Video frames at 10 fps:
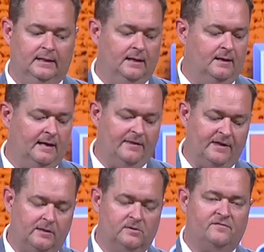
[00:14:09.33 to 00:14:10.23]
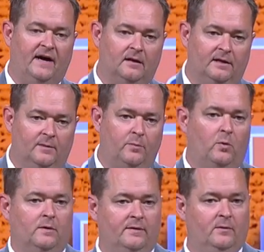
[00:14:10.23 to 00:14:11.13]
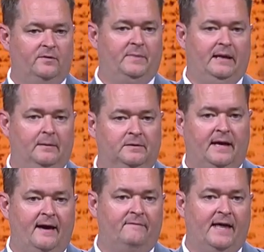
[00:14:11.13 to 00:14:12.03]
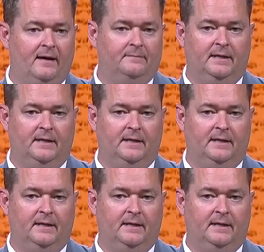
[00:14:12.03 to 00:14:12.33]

I think it was vitally important that we've been able to have that.